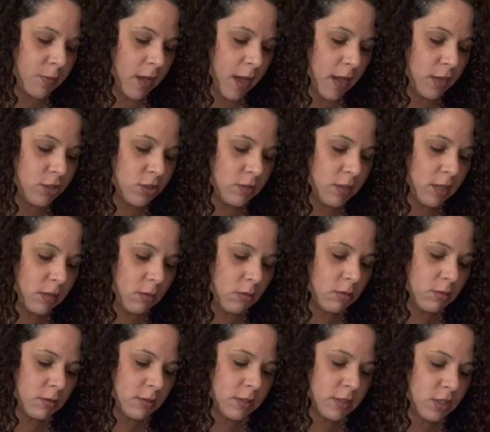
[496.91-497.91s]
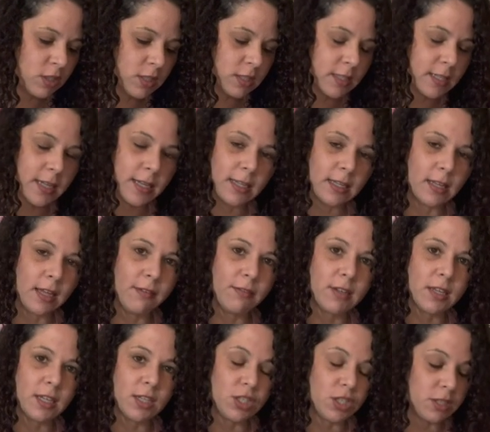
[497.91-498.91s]
As you get older, it's just like life
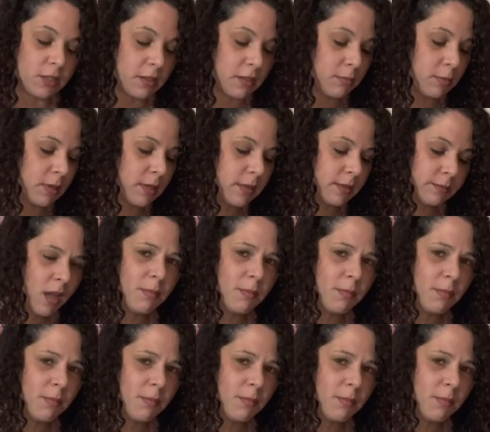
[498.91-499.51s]
kicks you in the butt.